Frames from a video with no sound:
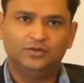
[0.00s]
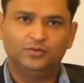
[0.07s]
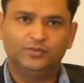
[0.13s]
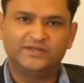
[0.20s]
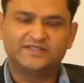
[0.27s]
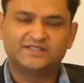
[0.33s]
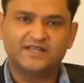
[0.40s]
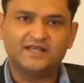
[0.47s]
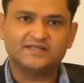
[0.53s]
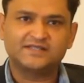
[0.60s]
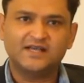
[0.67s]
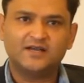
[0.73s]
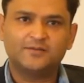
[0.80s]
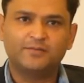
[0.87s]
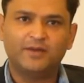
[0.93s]
which says
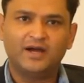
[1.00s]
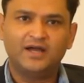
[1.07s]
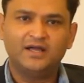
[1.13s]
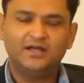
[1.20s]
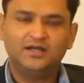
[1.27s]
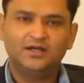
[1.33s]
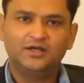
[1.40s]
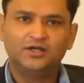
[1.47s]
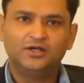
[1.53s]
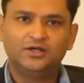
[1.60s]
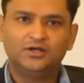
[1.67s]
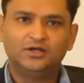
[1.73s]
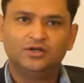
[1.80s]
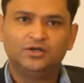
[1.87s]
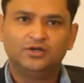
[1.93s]
that by
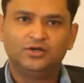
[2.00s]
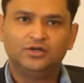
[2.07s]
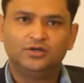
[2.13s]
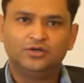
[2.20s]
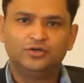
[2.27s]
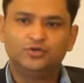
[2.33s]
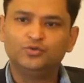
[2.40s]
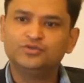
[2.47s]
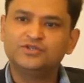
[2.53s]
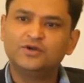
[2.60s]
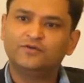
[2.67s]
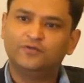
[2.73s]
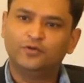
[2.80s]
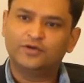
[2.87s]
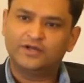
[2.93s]

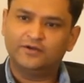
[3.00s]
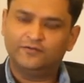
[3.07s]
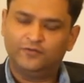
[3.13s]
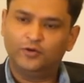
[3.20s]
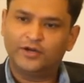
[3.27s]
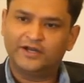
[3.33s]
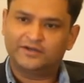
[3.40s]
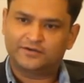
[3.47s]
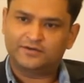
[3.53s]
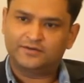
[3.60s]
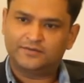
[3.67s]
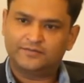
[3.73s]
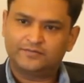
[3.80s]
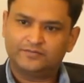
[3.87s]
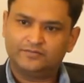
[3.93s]
2048,
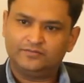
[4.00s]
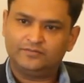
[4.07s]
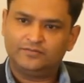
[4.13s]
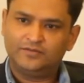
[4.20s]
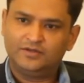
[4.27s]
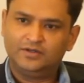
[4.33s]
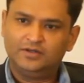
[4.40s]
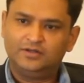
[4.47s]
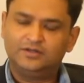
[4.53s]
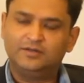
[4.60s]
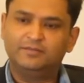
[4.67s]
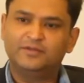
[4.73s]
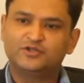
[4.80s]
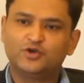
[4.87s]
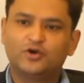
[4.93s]
the
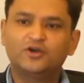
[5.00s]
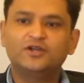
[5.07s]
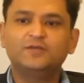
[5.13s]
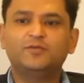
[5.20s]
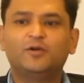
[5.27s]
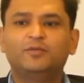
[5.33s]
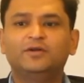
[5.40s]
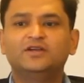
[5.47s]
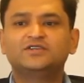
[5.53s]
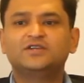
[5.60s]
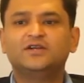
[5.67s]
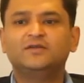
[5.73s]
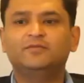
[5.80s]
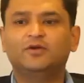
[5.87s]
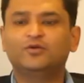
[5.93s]
majority
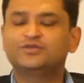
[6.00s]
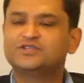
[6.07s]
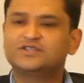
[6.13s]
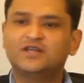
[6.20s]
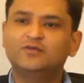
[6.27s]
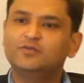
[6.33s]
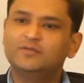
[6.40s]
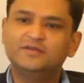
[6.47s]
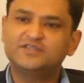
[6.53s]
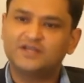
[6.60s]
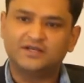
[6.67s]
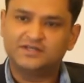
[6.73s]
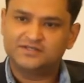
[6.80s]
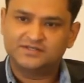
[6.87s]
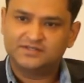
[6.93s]
population in Balochistan will be
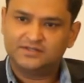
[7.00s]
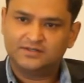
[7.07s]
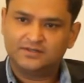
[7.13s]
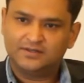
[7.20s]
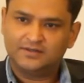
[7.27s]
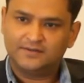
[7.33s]
Chinese.